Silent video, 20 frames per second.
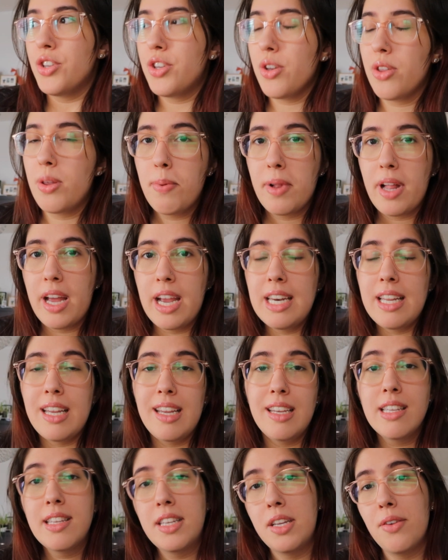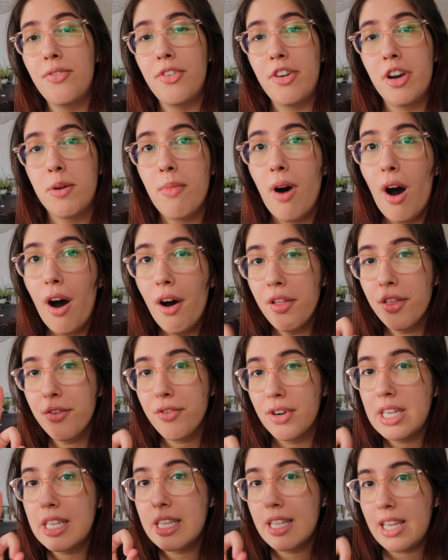So the plan is to film all
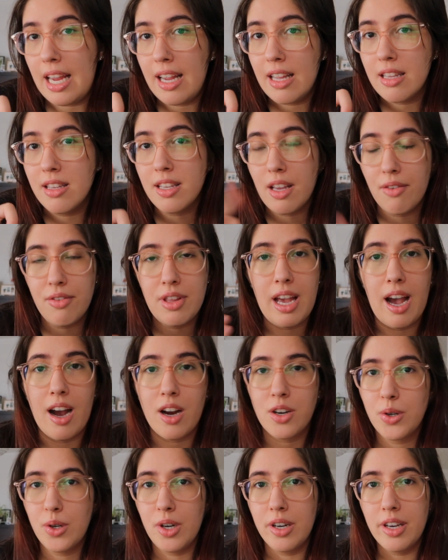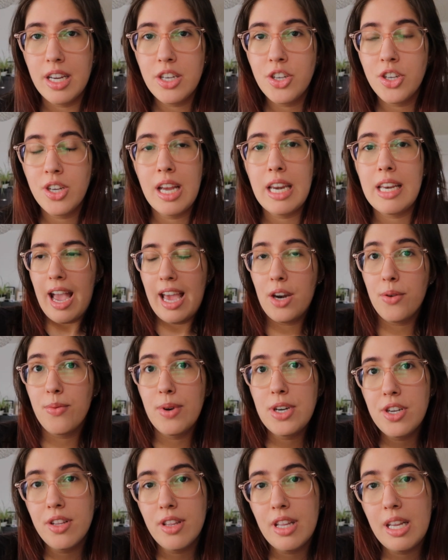three scenes of the actual audition, and
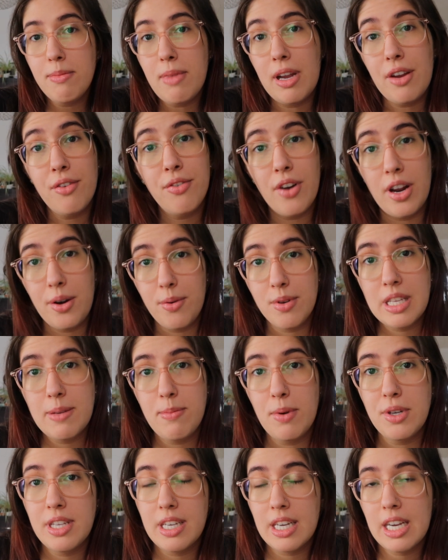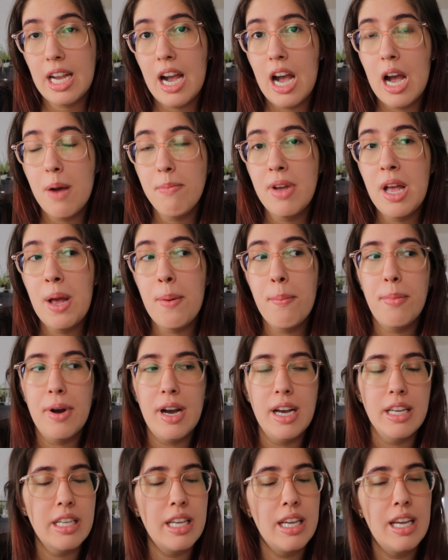originally my friend was supposed to come,
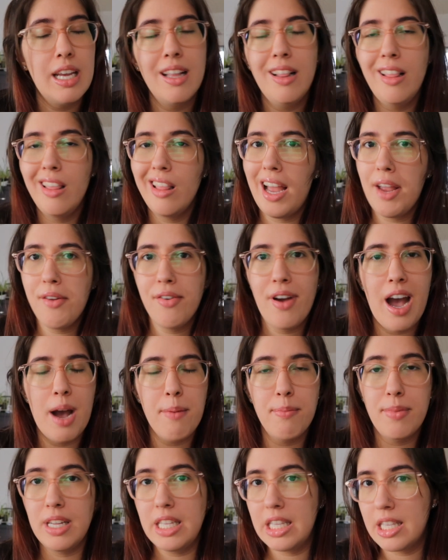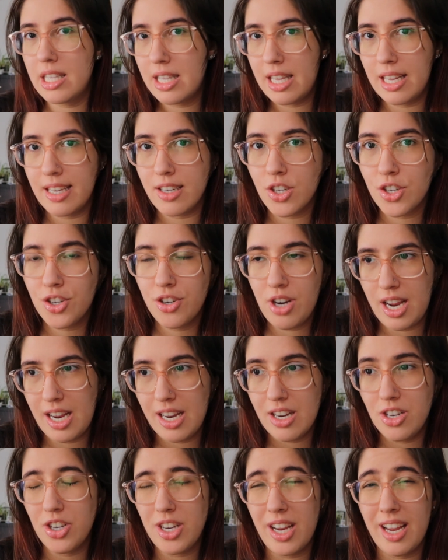but life happens, things
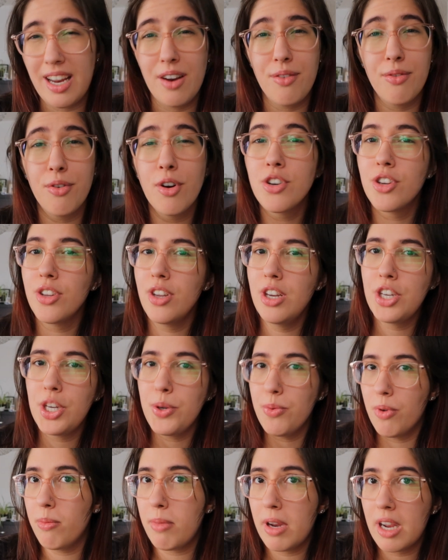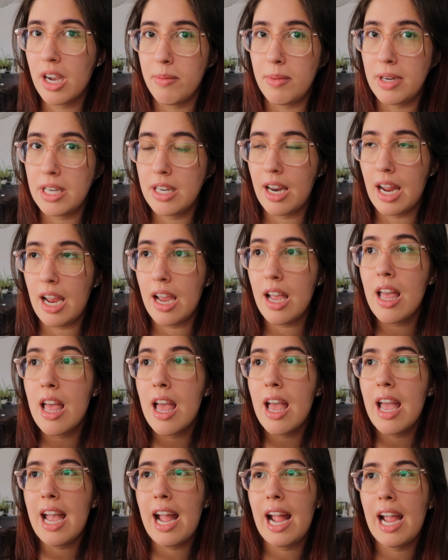change, and unfortunately she won't be coming today,
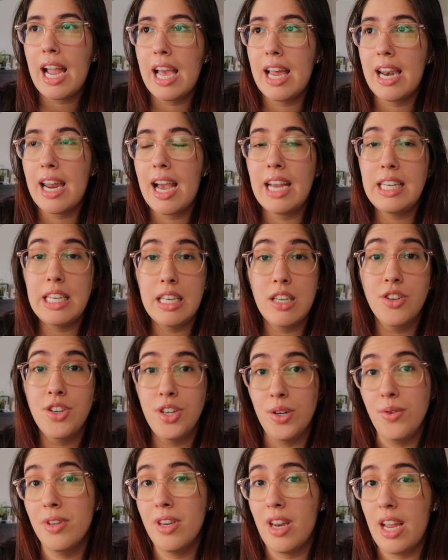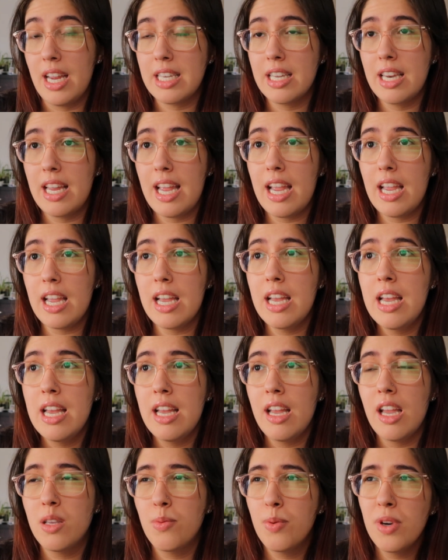and I need to shoot today. Today
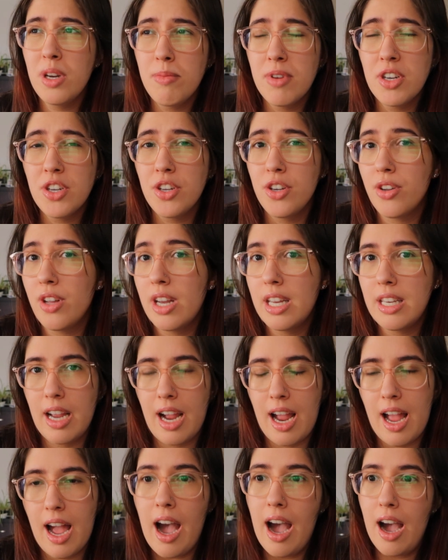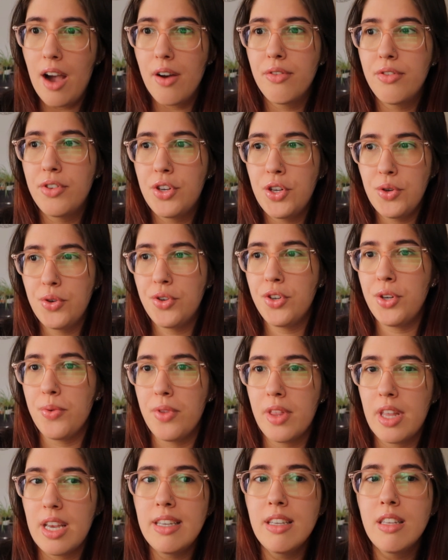is pretty much the only day I have to
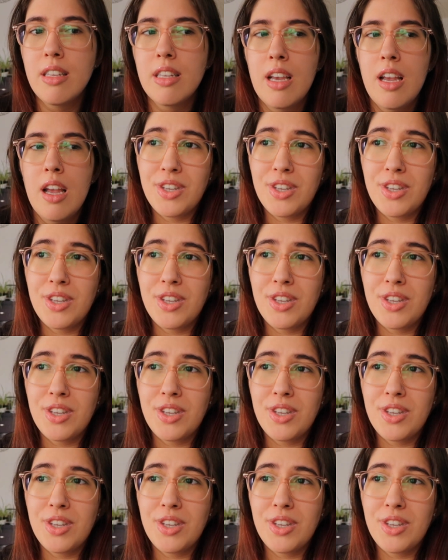shoot this.